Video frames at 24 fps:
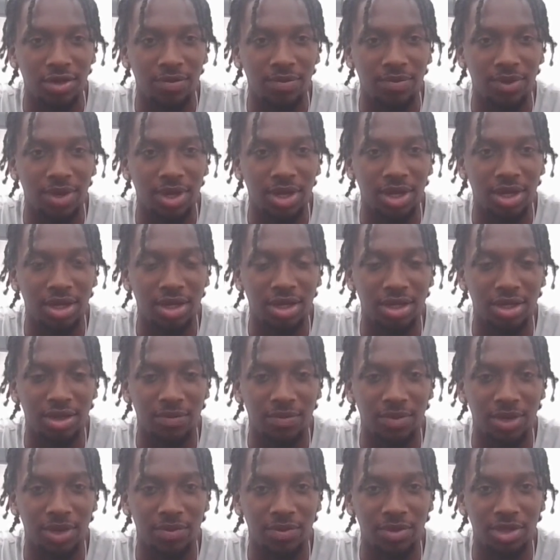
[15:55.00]
big
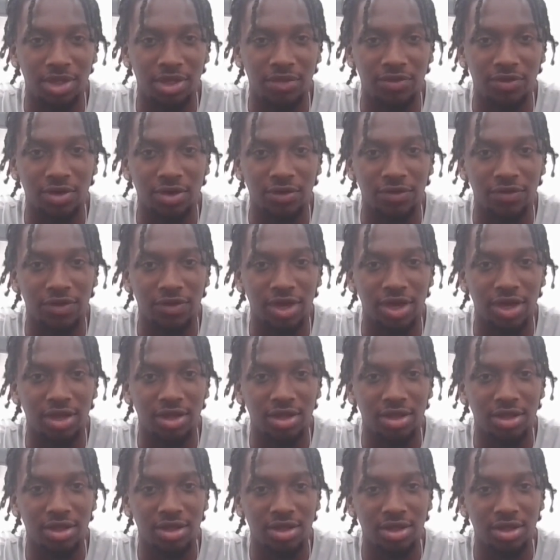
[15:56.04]
believer in
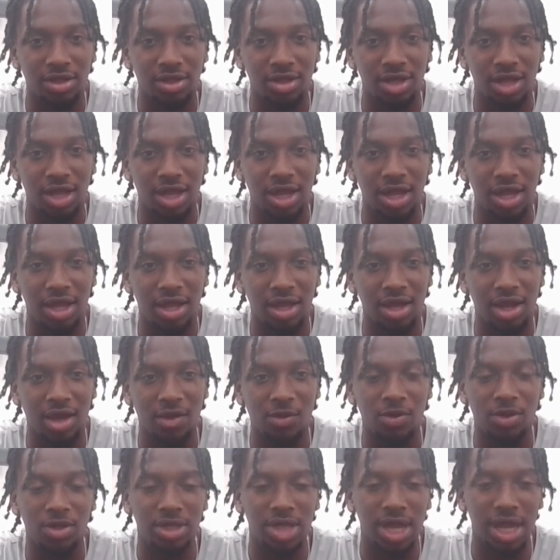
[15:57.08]
faith. And I
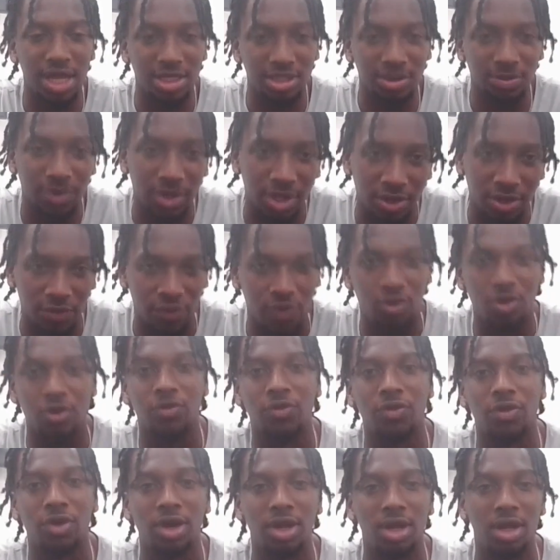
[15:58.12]
want that to be the
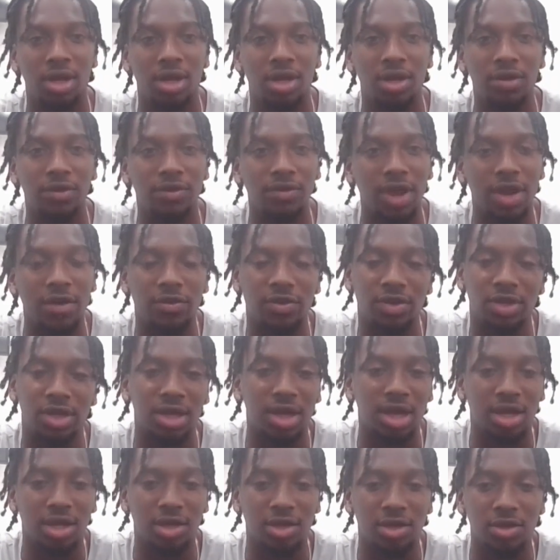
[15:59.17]
forefront of everything
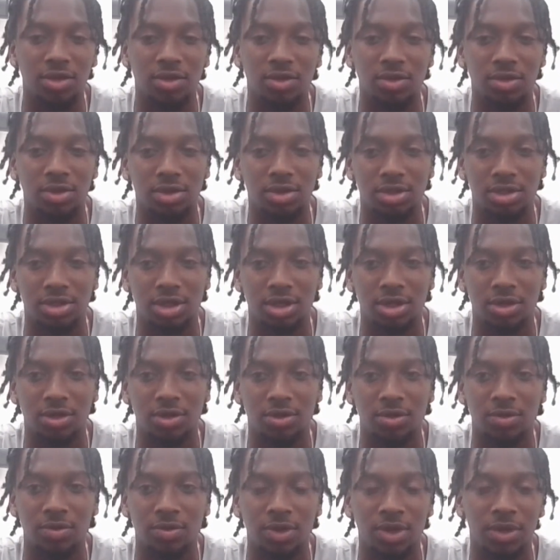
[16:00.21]
I do.
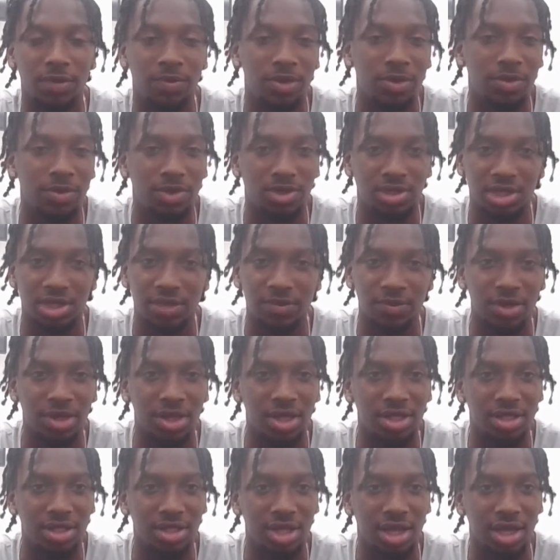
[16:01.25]
So when people see me,
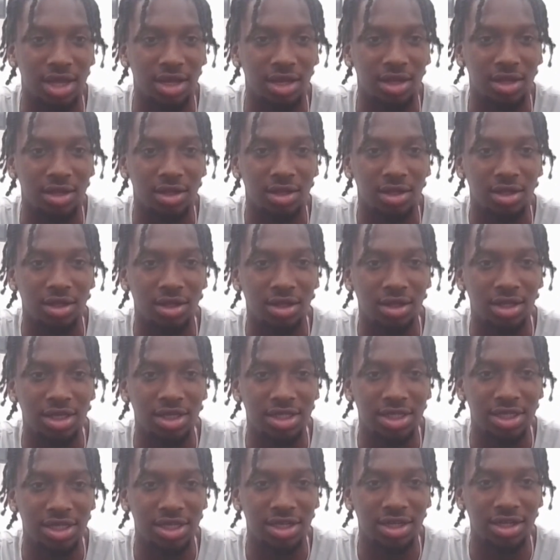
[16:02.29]
they
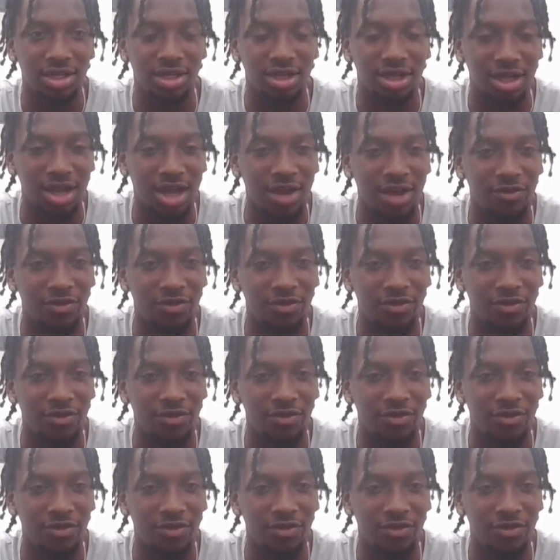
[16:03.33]
see a God